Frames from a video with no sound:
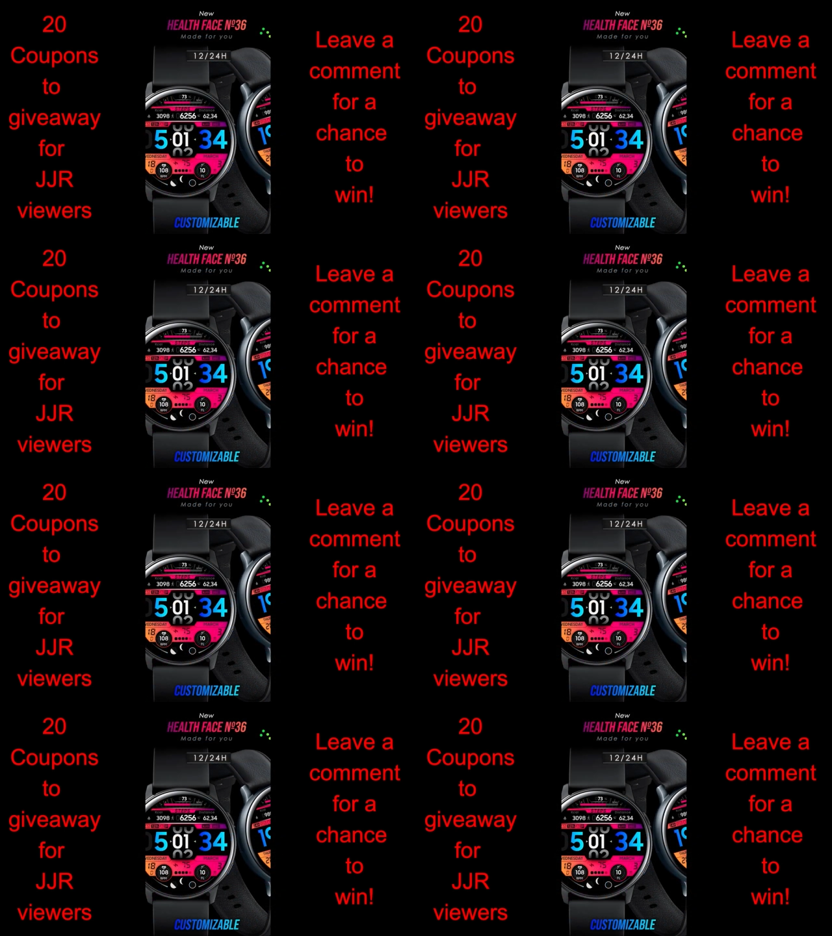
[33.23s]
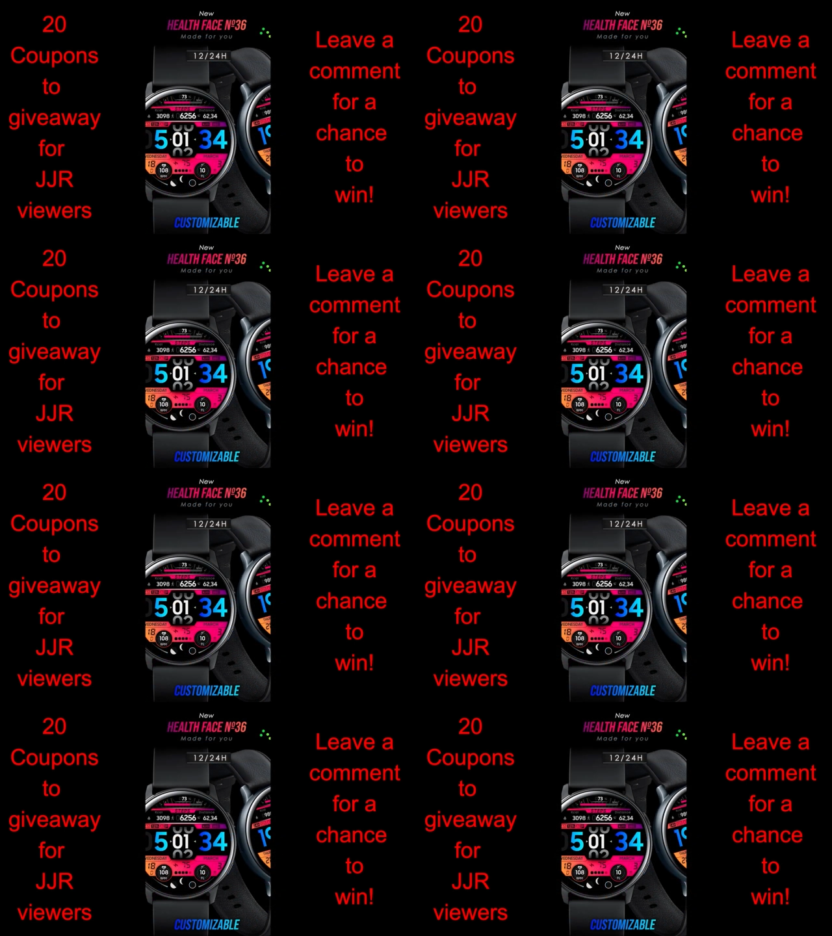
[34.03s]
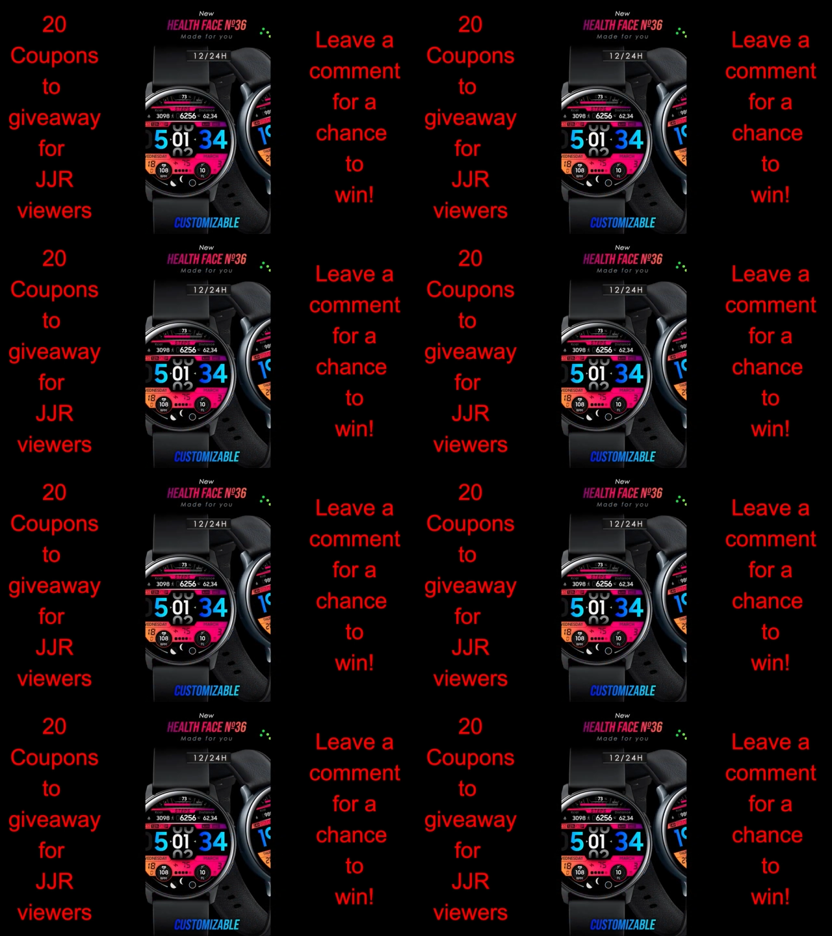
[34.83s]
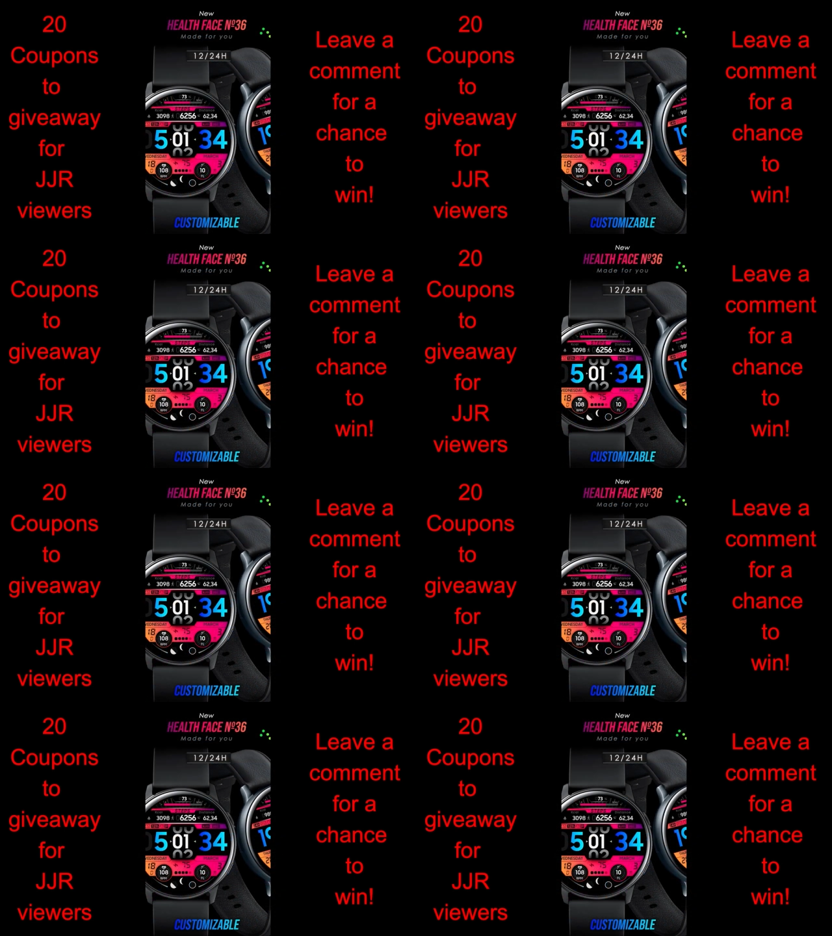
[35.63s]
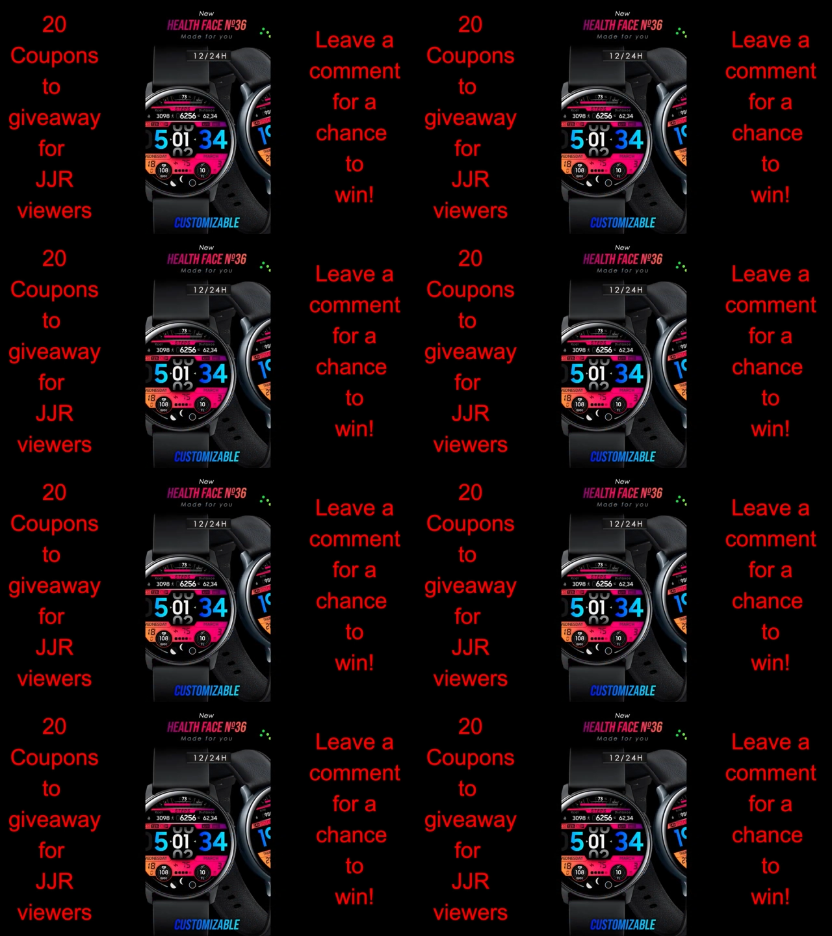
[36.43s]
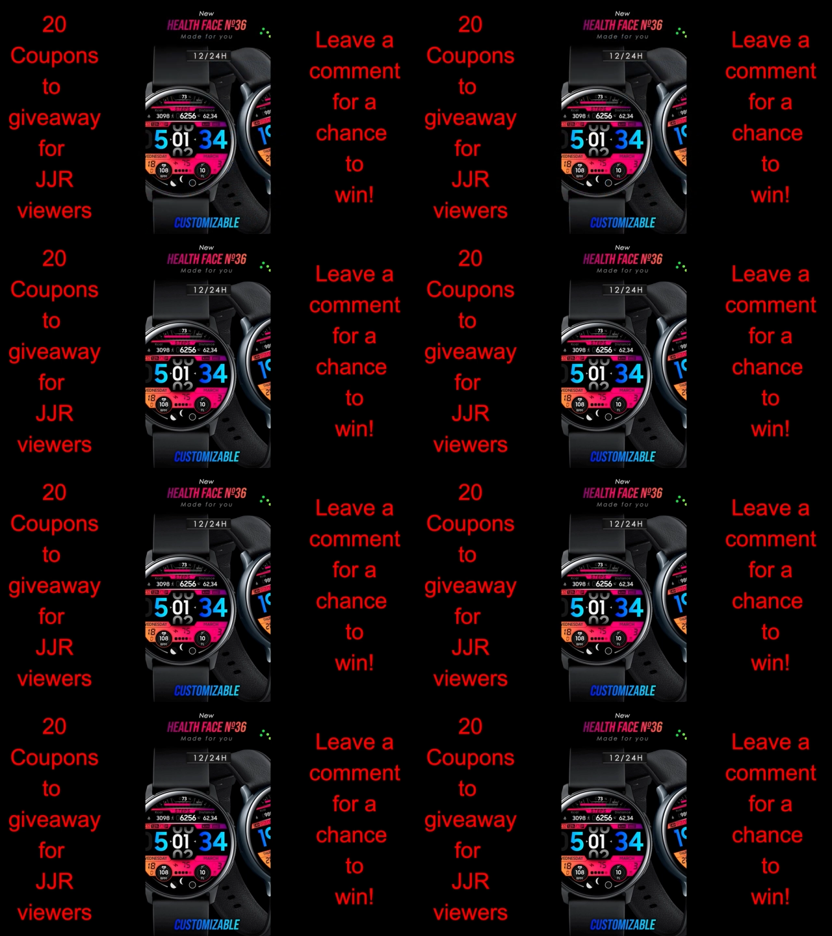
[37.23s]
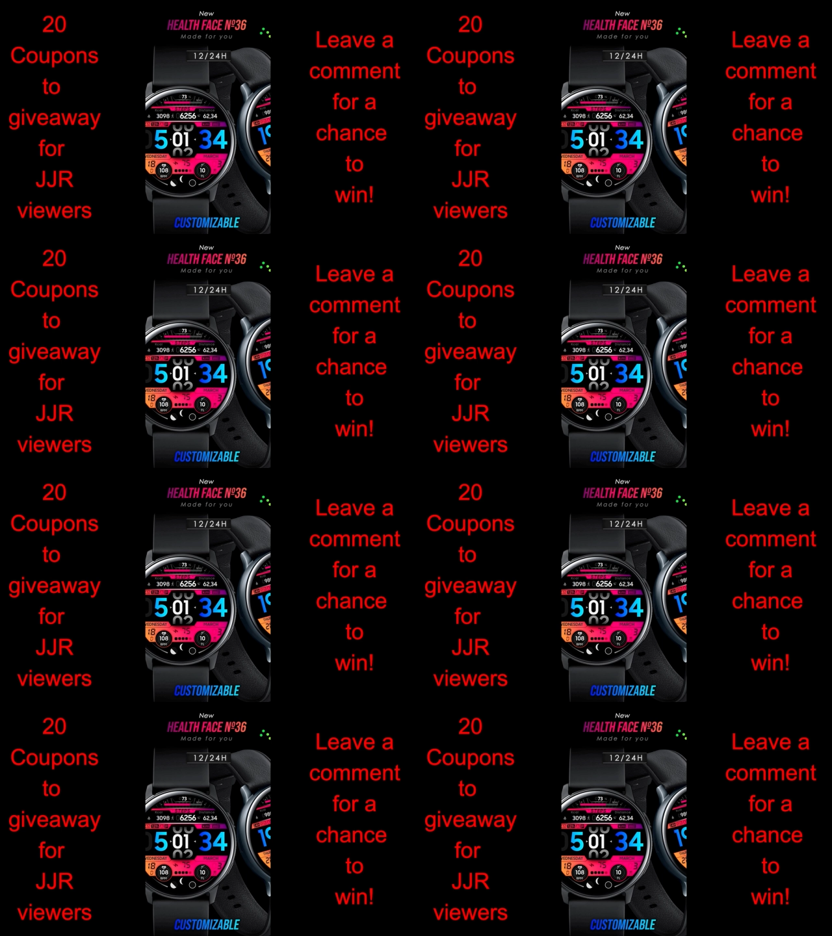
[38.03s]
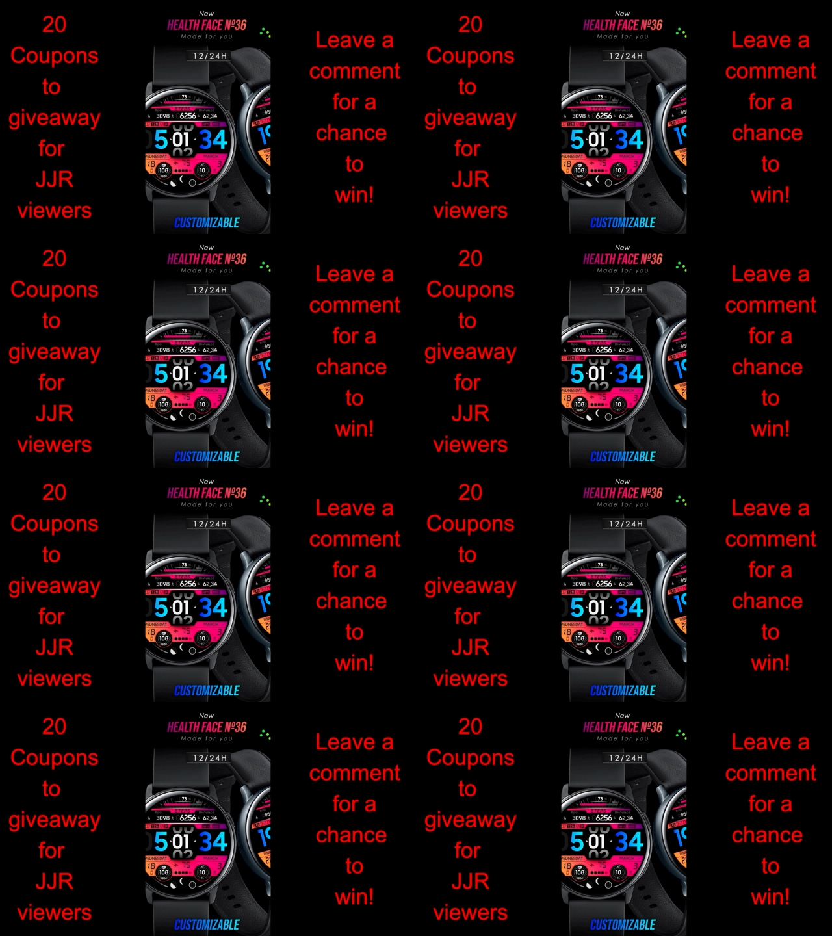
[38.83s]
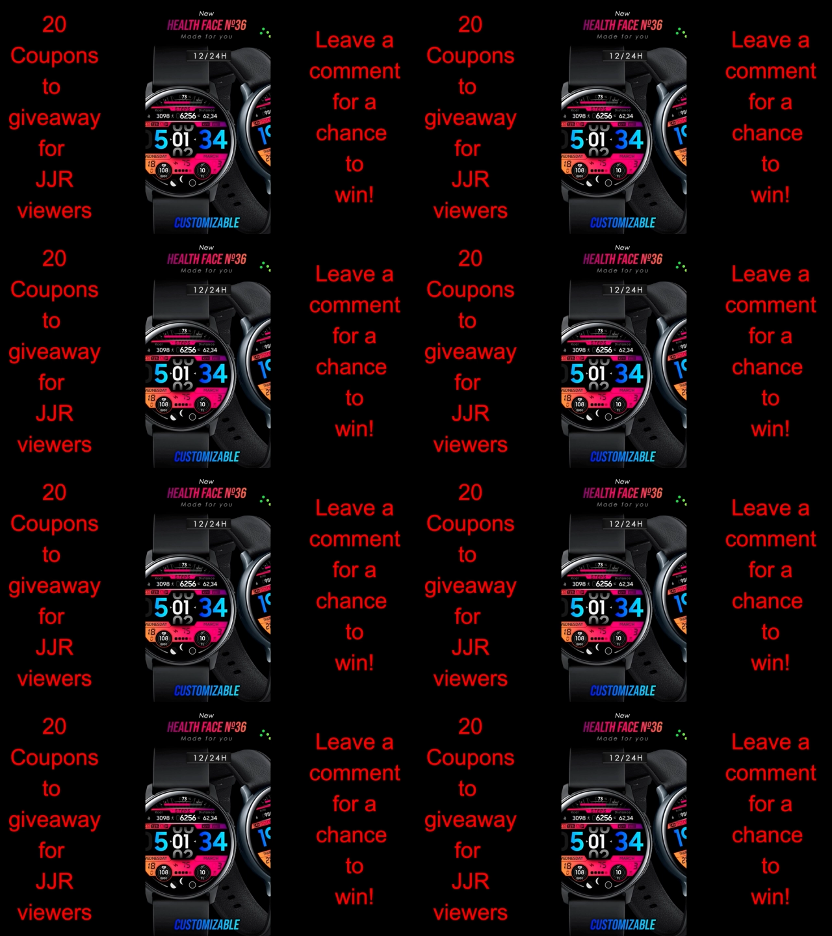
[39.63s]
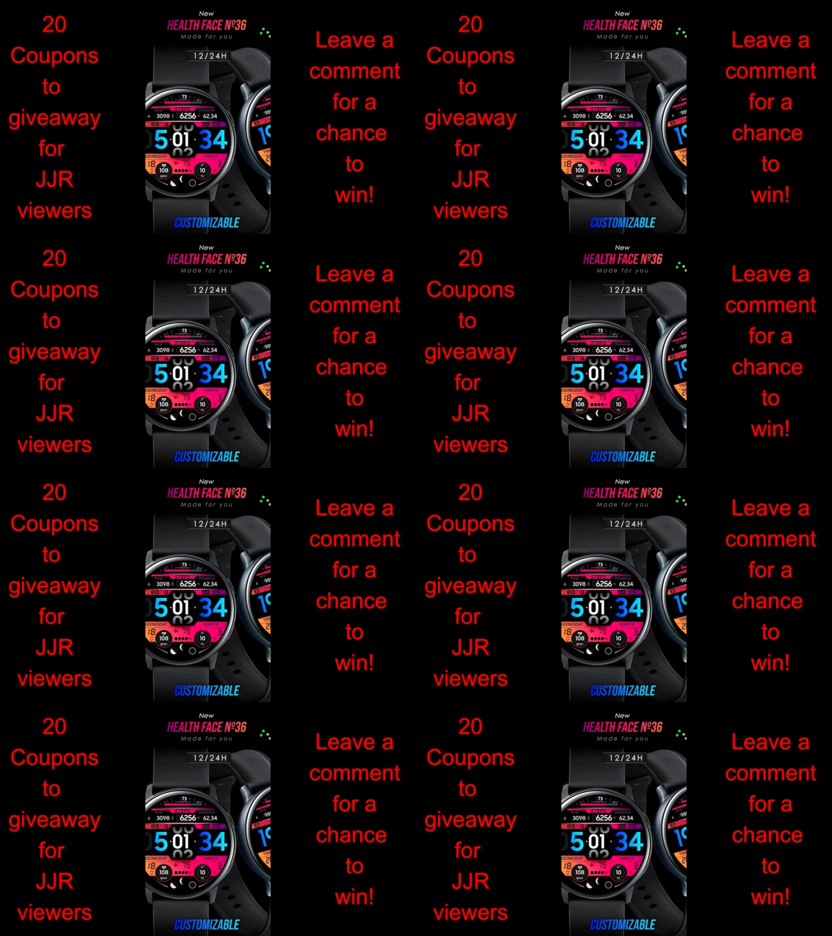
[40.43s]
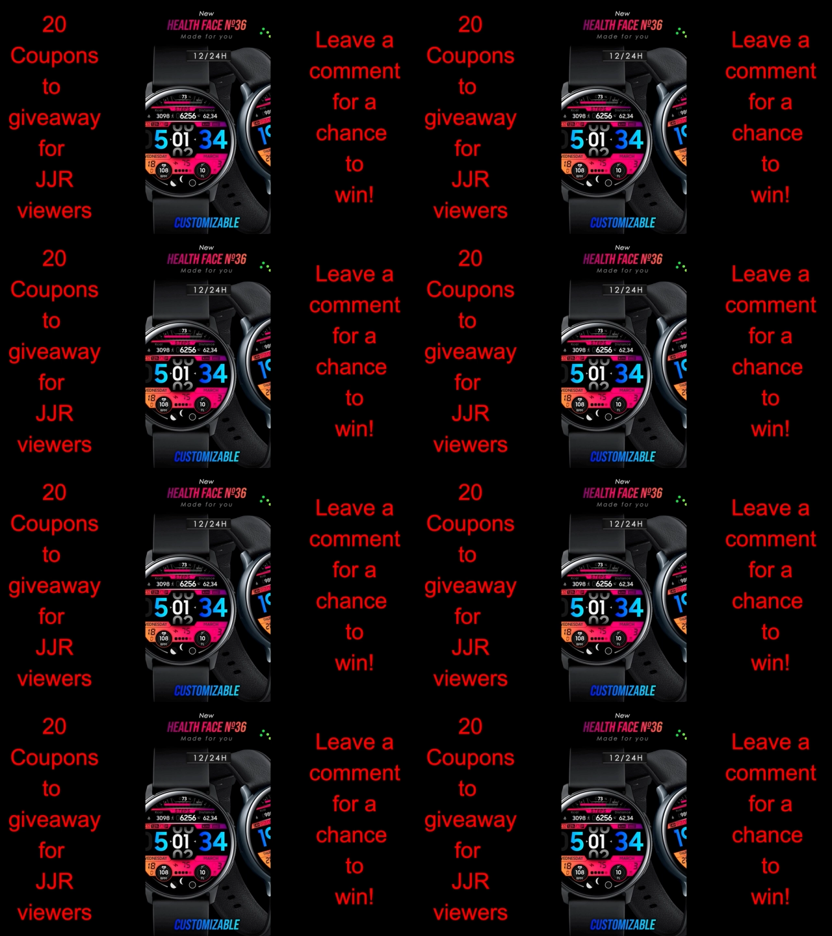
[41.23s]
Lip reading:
(no speaker visible)